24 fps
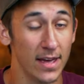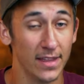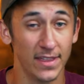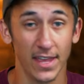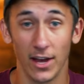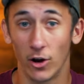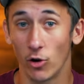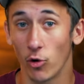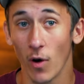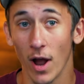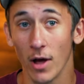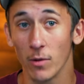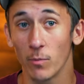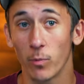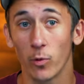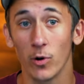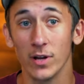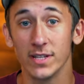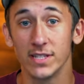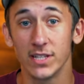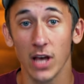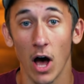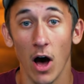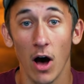the Crown
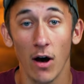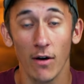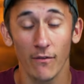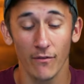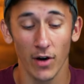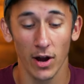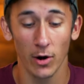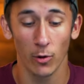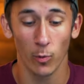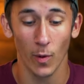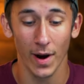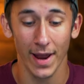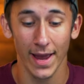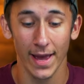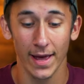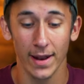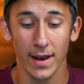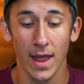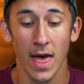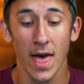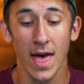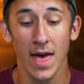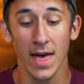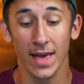Prince of
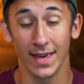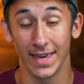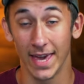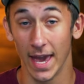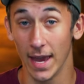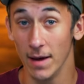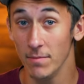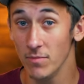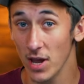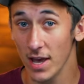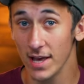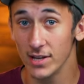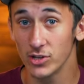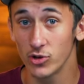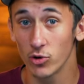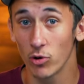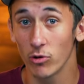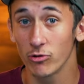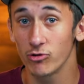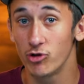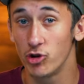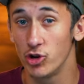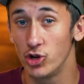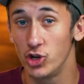Iran came to
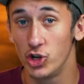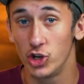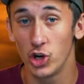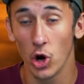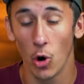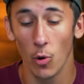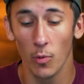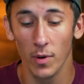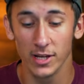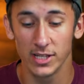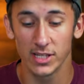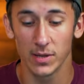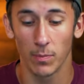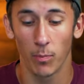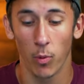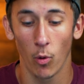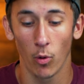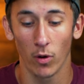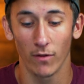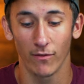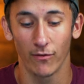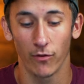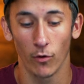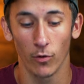Israel to show his
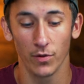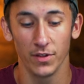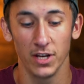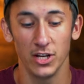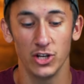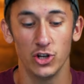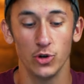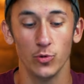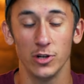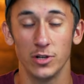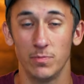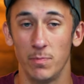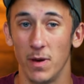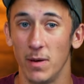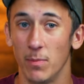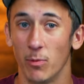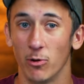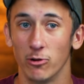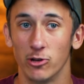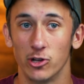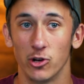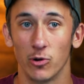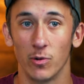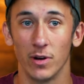support for the Jewish
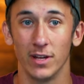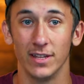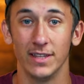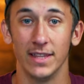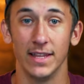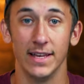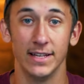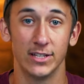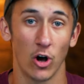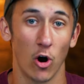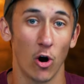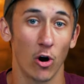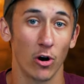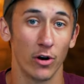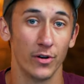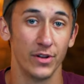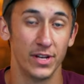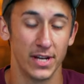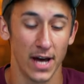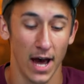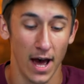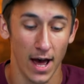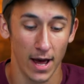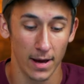people during these
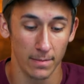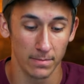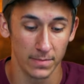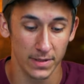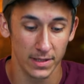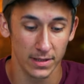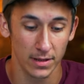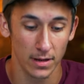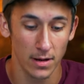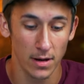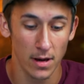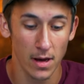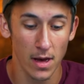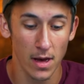hard times.